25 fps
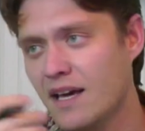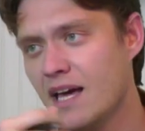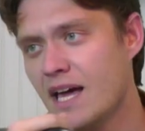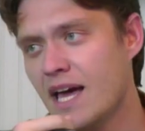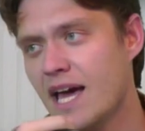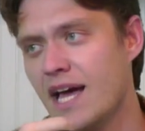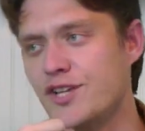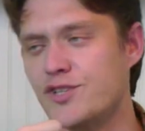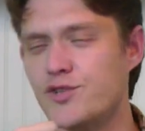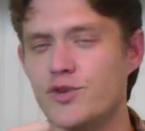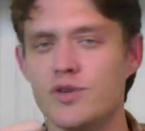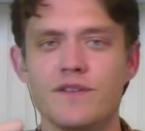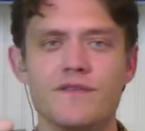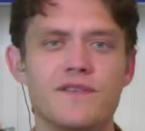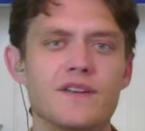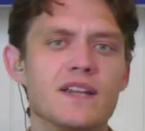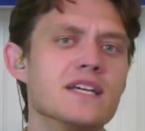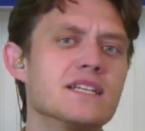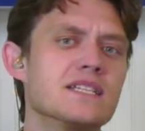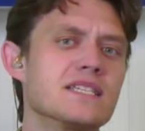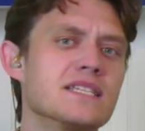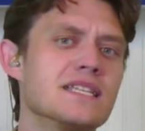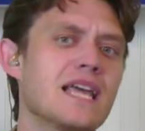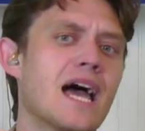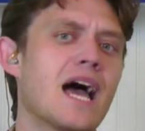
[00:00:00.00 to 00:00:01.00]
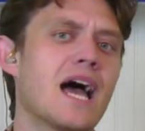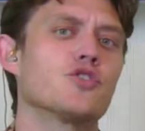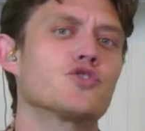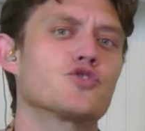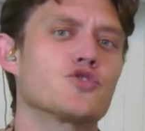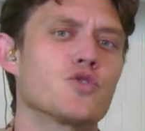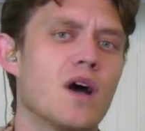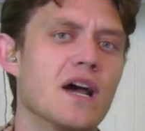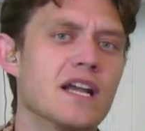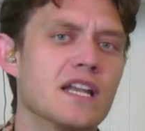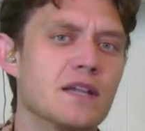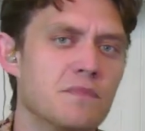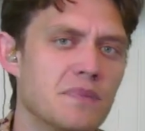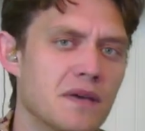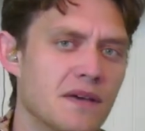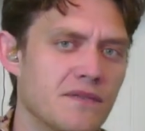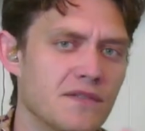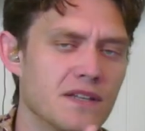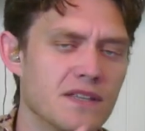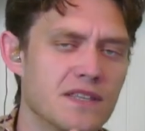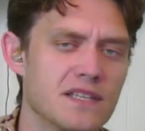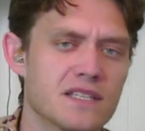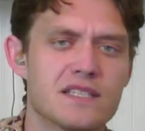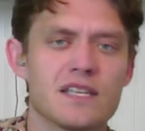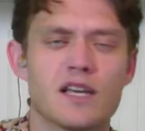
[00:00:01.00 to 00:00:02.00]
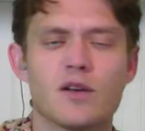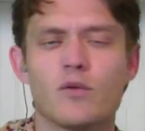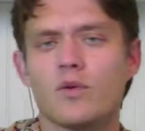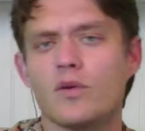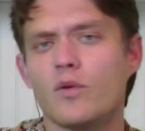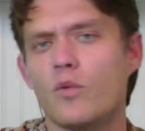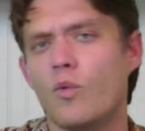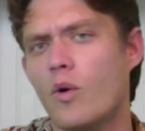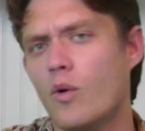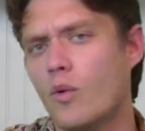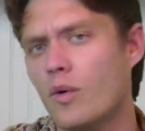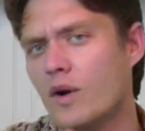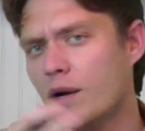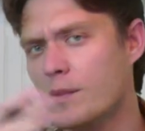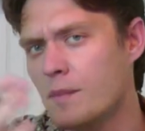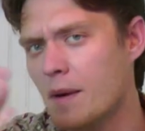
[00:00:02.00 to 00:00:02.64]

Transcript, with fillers: And so NVIDIA is now trying to pivot to this thing where we're gonna